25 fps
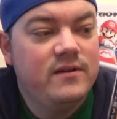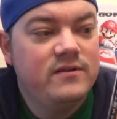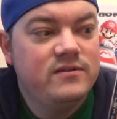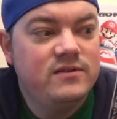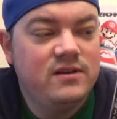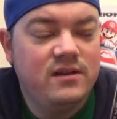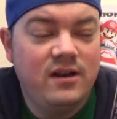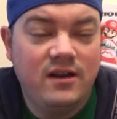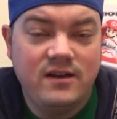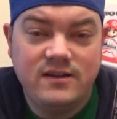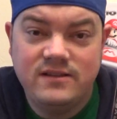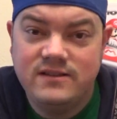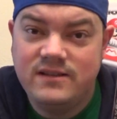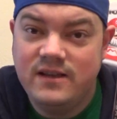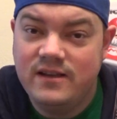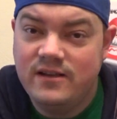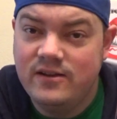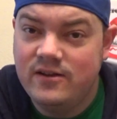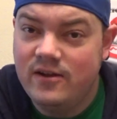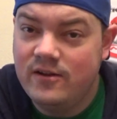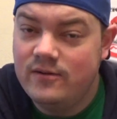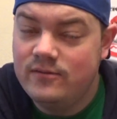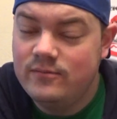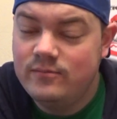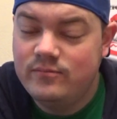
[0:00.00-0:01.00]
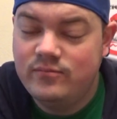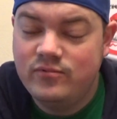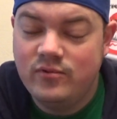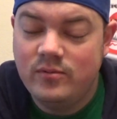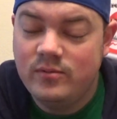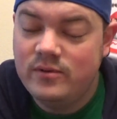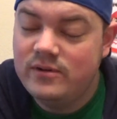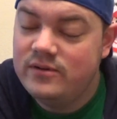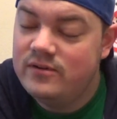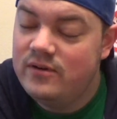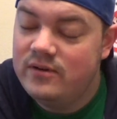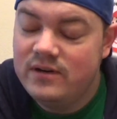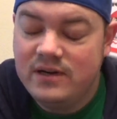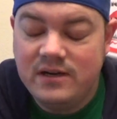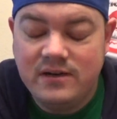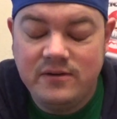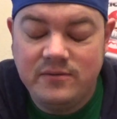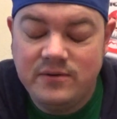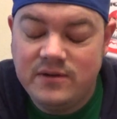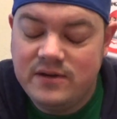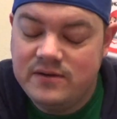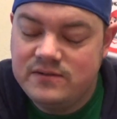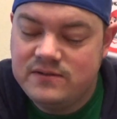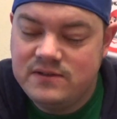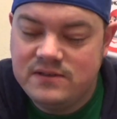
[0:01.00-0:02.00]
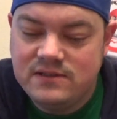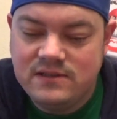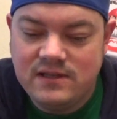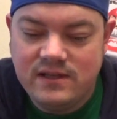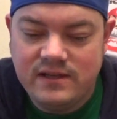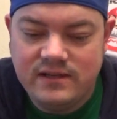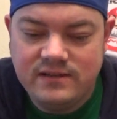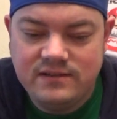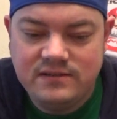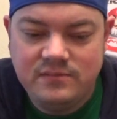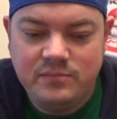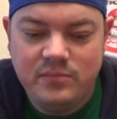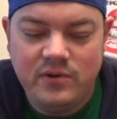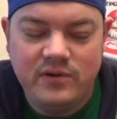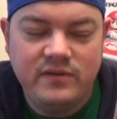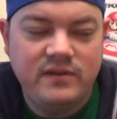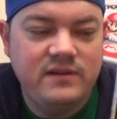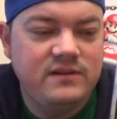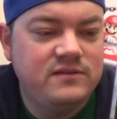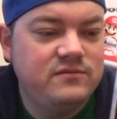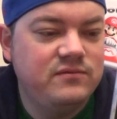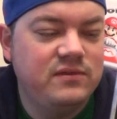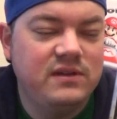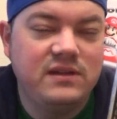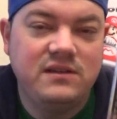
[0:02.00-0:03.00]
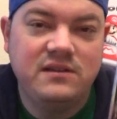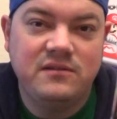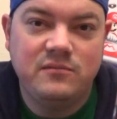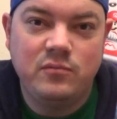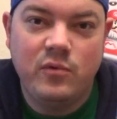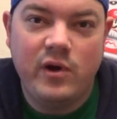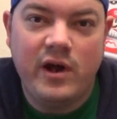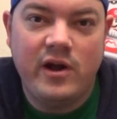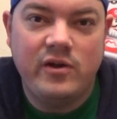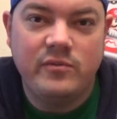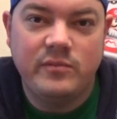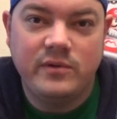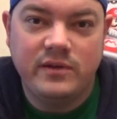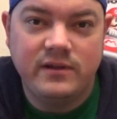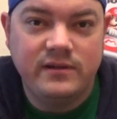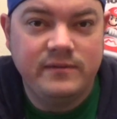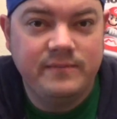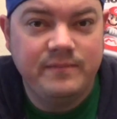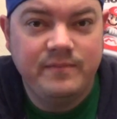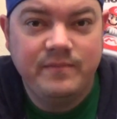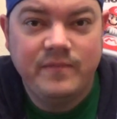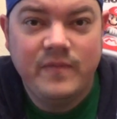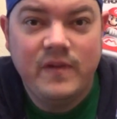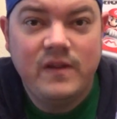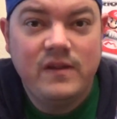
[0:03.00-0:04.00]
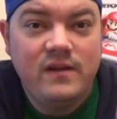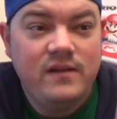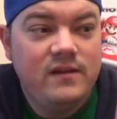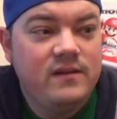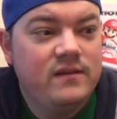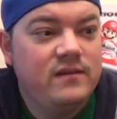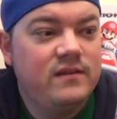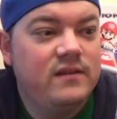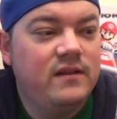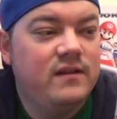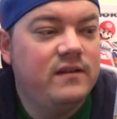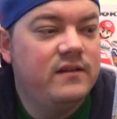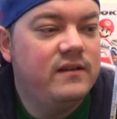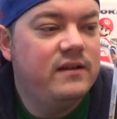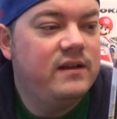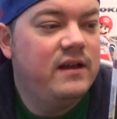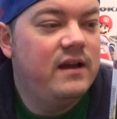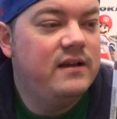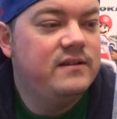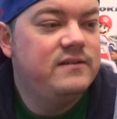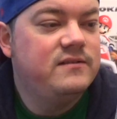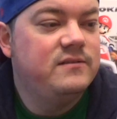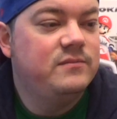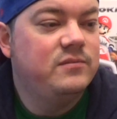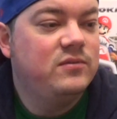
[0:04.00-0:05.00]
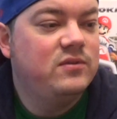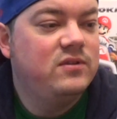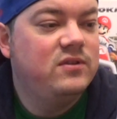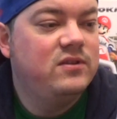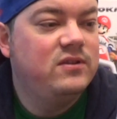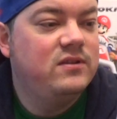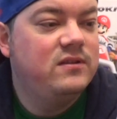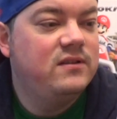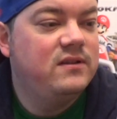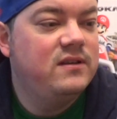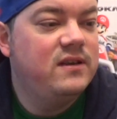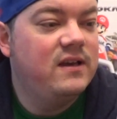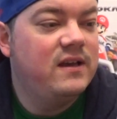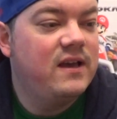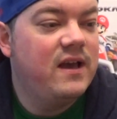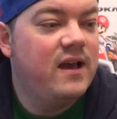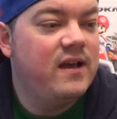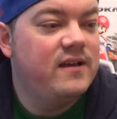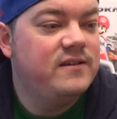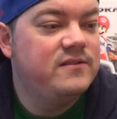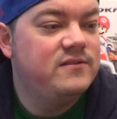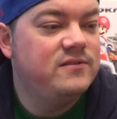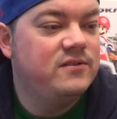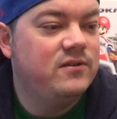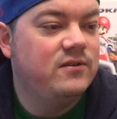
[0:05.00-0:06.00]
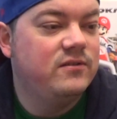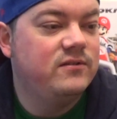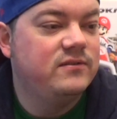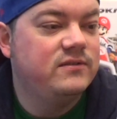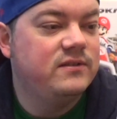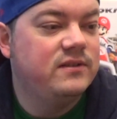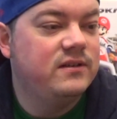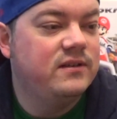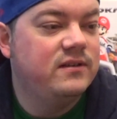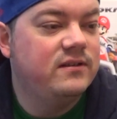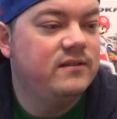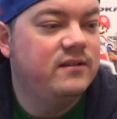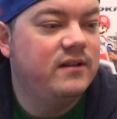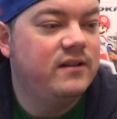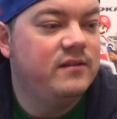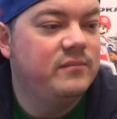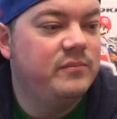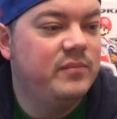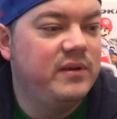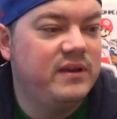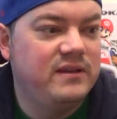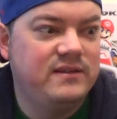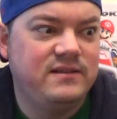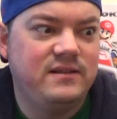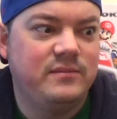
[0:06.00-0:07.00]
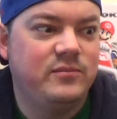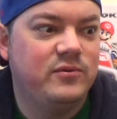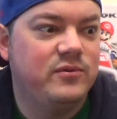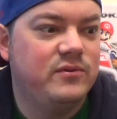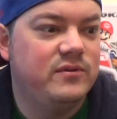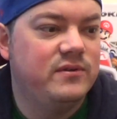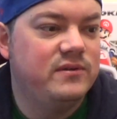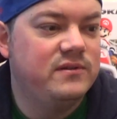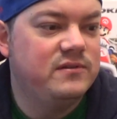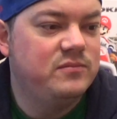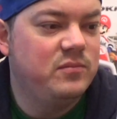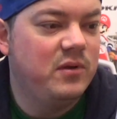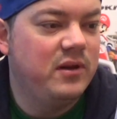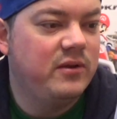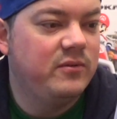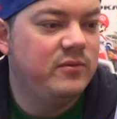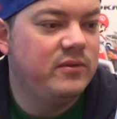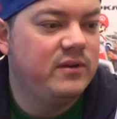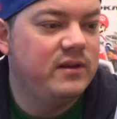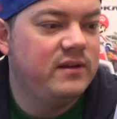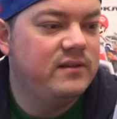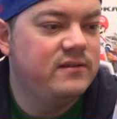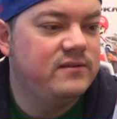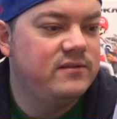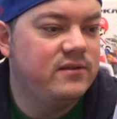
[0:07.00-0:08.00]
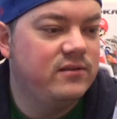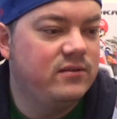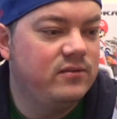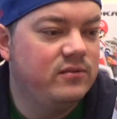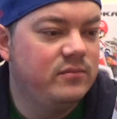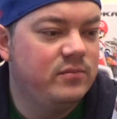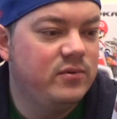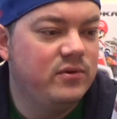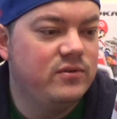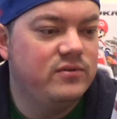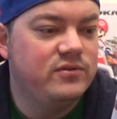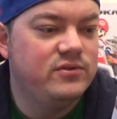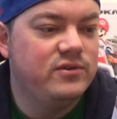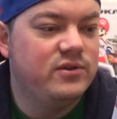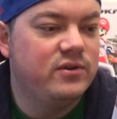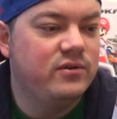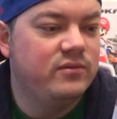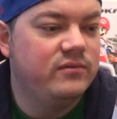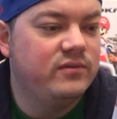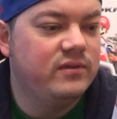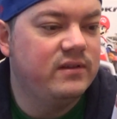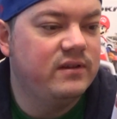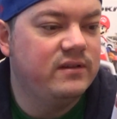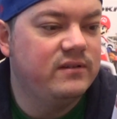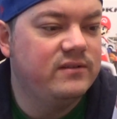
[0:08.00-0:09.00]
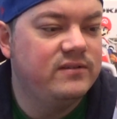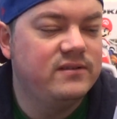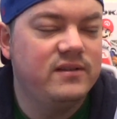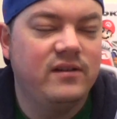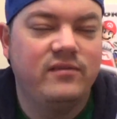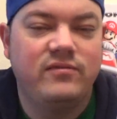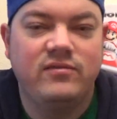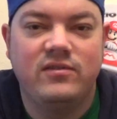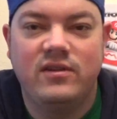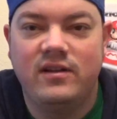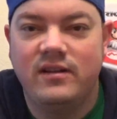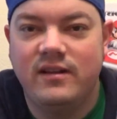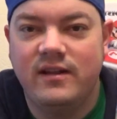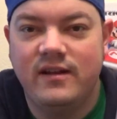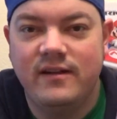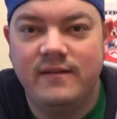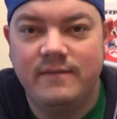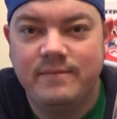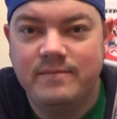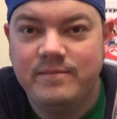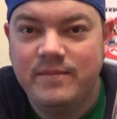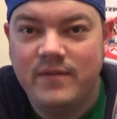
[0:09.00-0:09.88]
So like I say, you know, probably not on anyone else's list, but this really did wow me. That it had some kick-ass songs in it, like Beastie Boys, Blink-182, Bon Jovi, stuff like that.